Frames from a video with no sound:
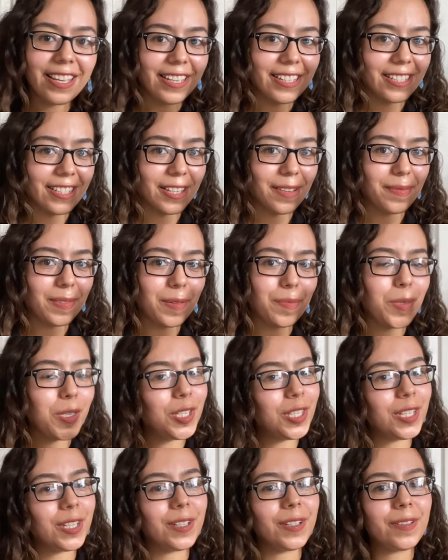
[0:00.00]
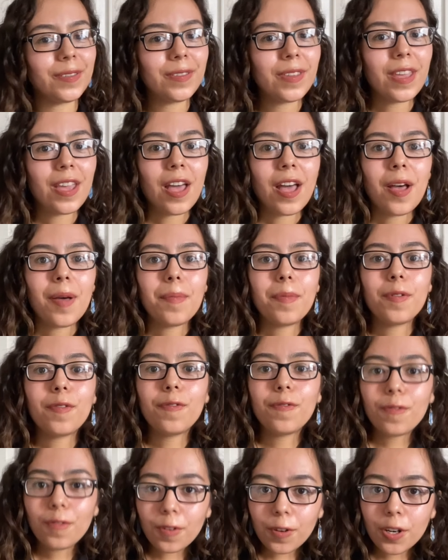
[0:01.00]
Tip number 2,
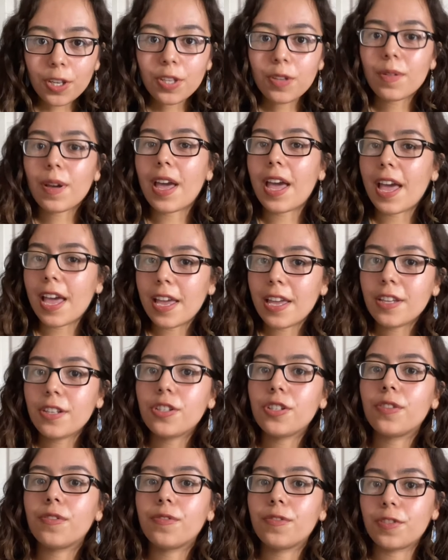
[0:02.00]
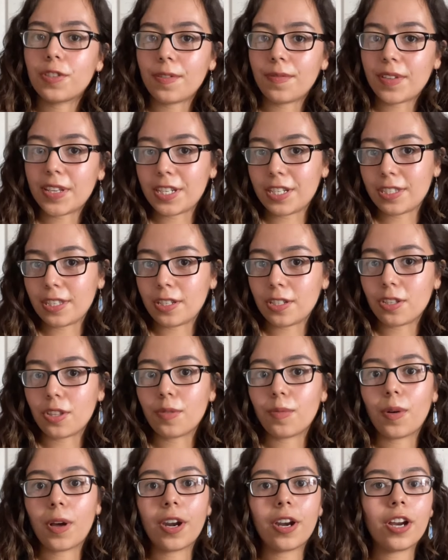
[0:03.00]
before you add your fruits and veggies into the
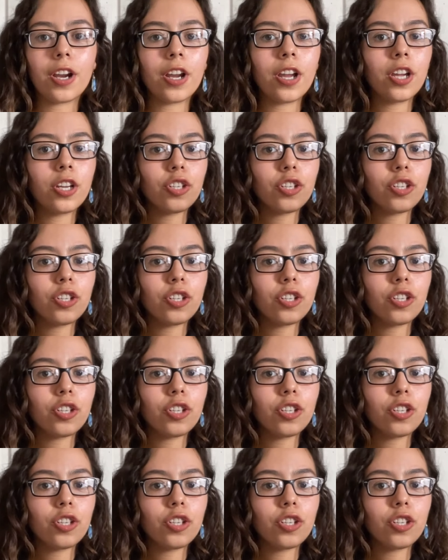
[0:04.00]
water,